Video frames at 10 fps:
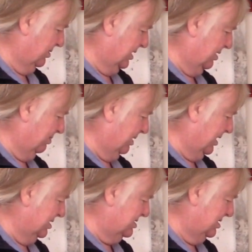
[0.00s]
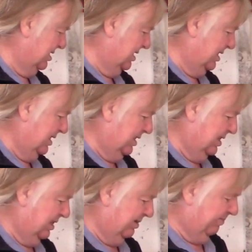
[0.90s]
or thereabouts,
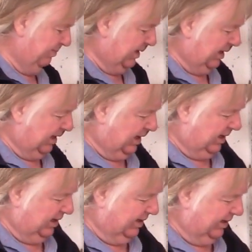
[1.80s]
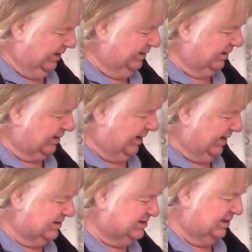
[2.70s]
and in the
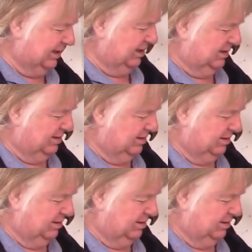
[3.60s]
casting